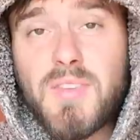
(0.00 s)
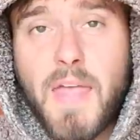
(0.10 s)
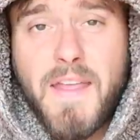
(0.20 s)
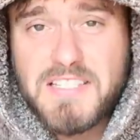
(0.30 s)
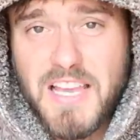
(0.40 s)

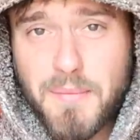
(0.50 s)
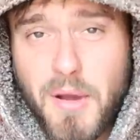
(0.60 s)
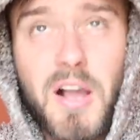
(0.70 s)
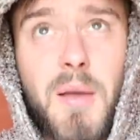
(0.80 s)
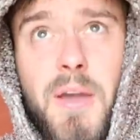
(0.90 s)
And that's at the
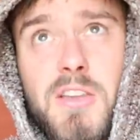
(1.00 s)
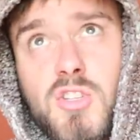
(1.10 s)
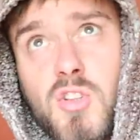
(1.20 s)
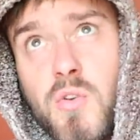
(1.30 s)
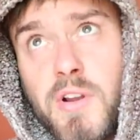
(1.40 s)
Parker Bay
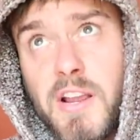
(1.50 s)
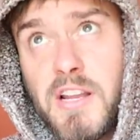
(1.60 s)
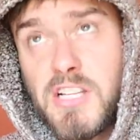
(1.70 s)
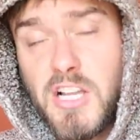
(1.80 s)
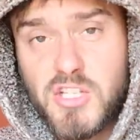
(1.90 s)
store, and I'm
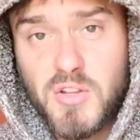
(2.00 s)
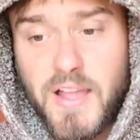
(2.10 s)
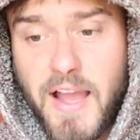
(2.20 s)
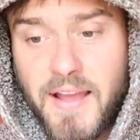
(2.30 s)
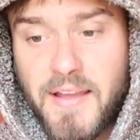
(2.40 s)
going to touch on
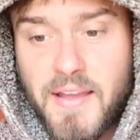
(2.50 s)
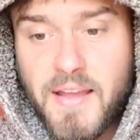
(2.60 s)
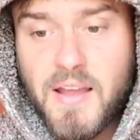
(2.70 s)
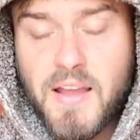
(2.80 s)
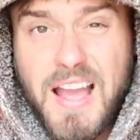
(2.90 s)

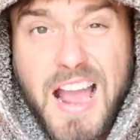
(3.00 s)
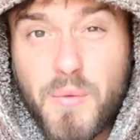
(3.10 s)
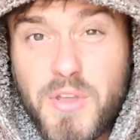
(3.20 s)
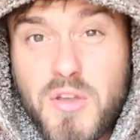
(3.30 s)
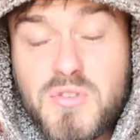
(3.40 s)
that. How
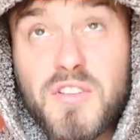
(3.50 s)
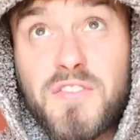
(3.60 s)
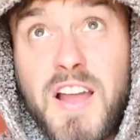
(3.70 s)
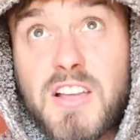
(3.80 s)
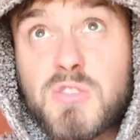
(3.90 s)
we use the
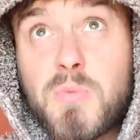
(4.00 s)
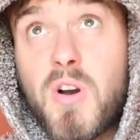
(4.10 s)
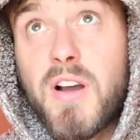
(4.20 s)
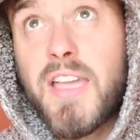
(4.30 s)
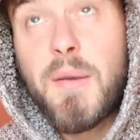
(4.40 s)
flat
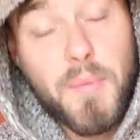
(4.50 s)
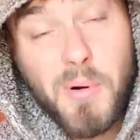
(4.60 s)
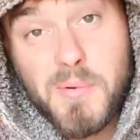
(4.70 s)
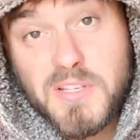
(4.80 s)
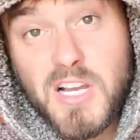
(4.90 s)
spot, again, we'll
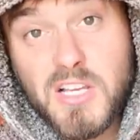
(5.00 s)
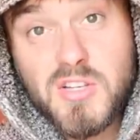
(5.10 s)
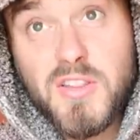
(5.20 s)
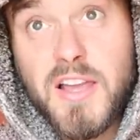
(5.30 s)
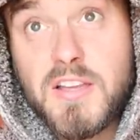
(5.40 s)
probably touch
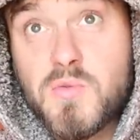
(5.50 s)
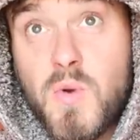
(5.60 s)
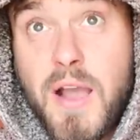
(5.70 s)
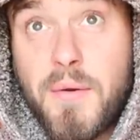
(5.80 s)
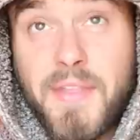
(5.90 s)
on that as
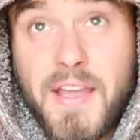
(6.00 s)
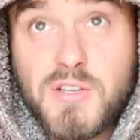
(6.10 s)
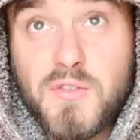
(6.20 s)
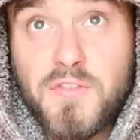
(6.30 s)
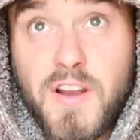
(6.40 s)
well, and the
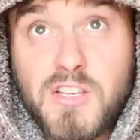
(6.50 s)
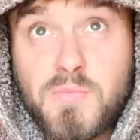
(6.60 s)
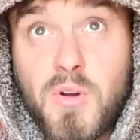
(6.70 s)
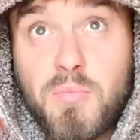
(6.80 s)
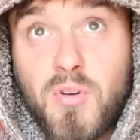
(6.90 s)
actual flat
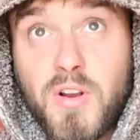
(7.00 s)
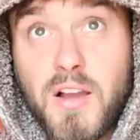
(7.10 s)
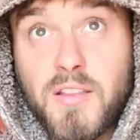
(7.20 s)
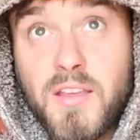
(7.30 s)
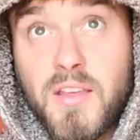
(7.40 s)
spot
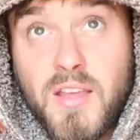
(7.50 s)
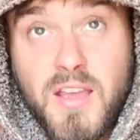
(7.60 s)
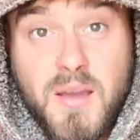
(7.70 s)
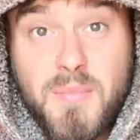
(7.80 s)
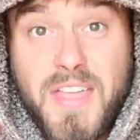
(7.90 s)
product.
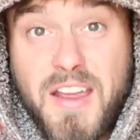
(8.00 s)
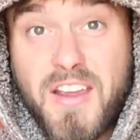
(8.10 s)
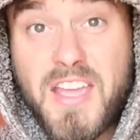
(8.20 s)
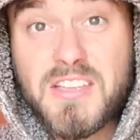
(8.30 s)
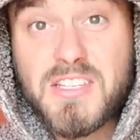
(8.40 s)
But there
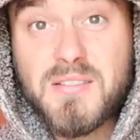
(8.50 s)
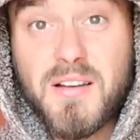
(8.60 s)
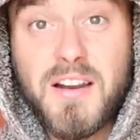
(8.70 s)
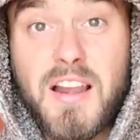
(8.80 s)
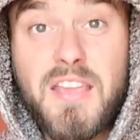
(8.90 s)
it is. I'm
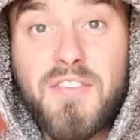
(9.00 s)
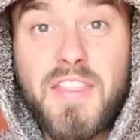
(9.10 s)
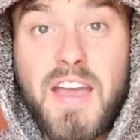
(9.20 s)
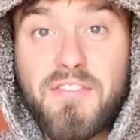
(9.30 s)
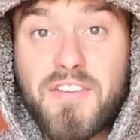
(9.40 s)
going to leave it
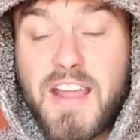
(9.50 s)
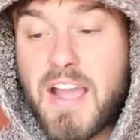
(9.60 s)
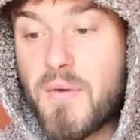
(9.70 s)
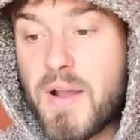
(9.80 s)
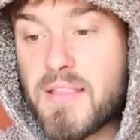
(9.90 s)
at that for
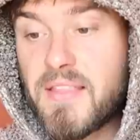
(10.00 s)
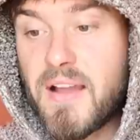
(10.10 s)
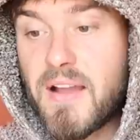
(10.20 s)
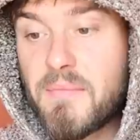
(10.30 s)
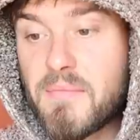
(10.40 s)
now,
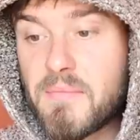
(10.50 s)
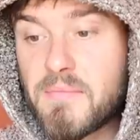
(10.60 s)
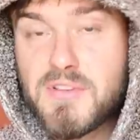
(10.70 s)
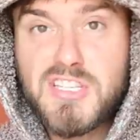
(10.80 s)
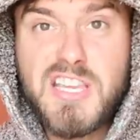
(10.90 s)

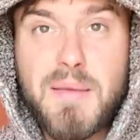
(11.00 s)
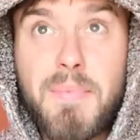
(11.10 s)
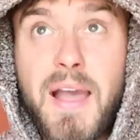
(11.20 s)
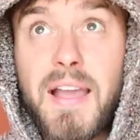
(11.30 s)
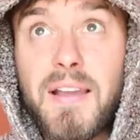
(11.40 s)
and sit
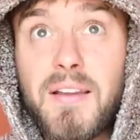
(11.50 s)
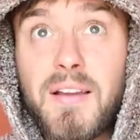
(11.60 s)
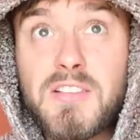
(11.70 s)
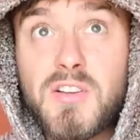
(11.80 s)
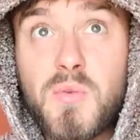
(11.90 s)
back,
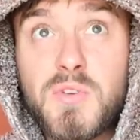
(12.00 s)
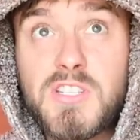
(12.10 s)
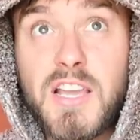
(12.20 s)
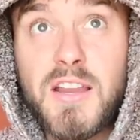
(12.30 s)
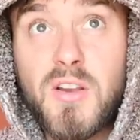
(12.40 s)
as I always
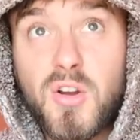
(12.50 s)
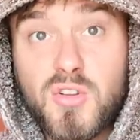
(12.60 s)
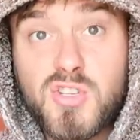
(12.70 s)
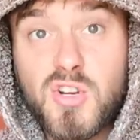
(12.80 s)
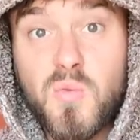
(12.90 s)
say, lock
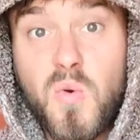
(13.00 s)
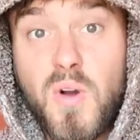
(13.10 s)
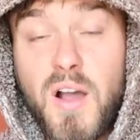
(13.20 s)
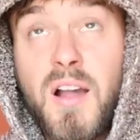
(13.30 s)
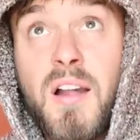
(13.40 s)
onto the
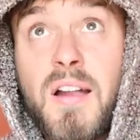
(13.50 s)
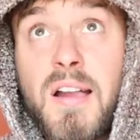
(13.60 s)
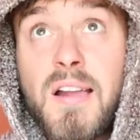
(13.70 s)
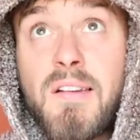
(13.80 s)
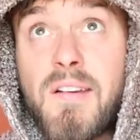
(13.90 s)
water,
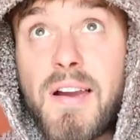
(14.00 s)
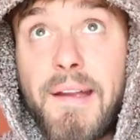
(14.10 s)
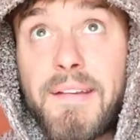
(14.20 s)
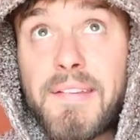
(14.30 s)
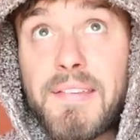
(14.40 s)

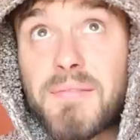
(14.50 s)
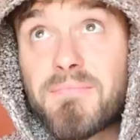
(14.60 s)
and